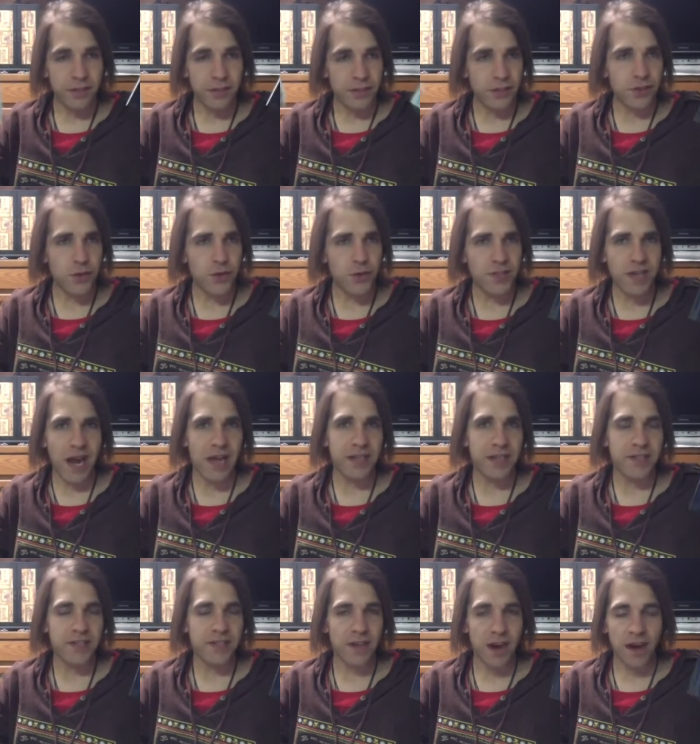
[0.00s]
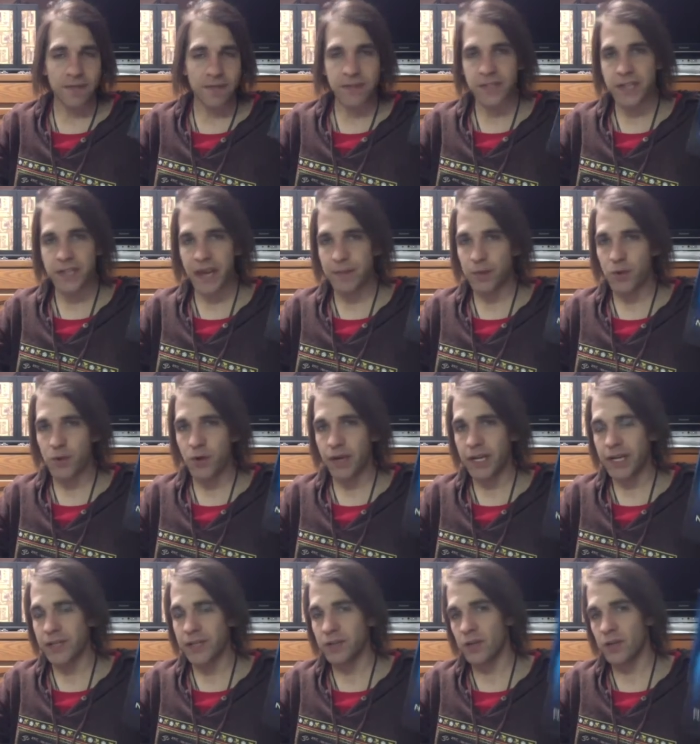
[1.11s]
two sides of the same coin
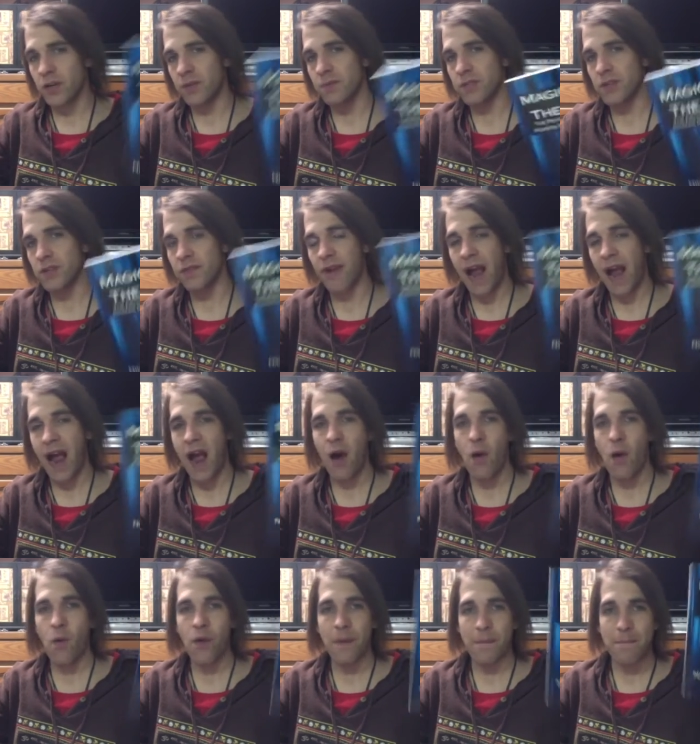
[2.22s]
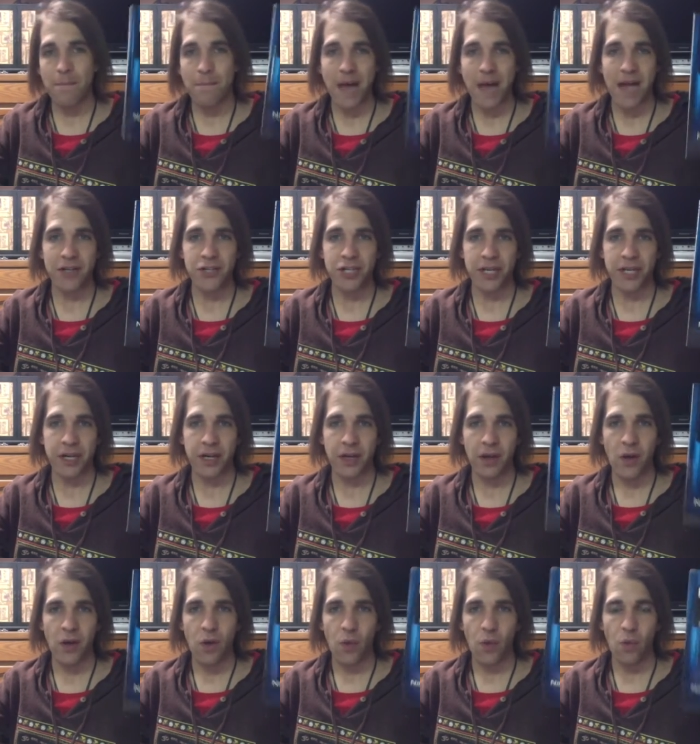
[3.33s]
in terms of how magic
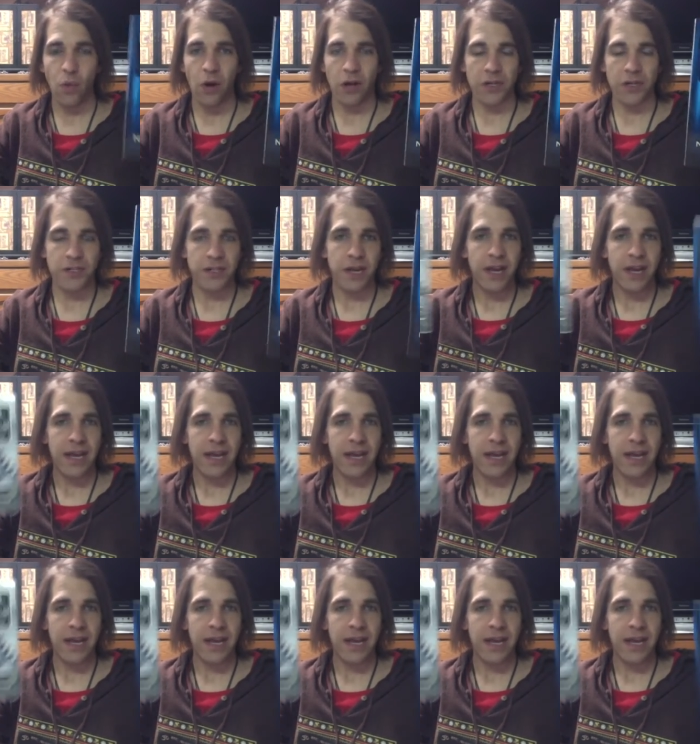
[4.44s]
works,